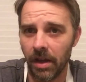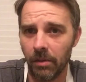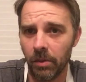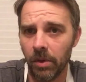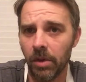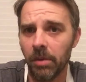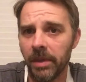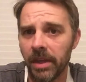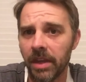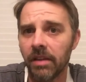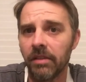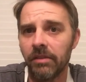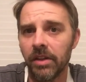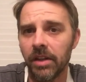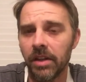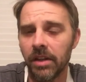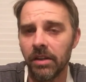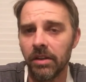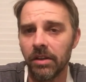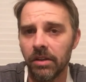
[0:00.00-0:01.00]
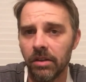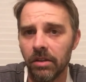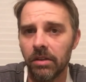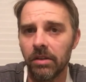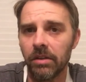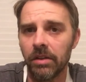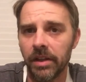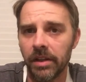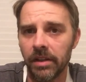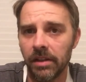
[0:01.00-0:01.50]
will make a
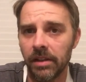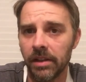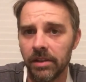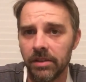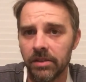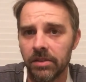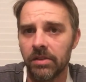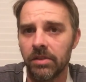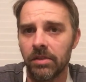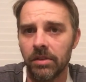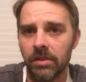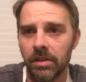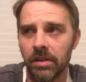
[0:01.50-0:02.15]
video, at least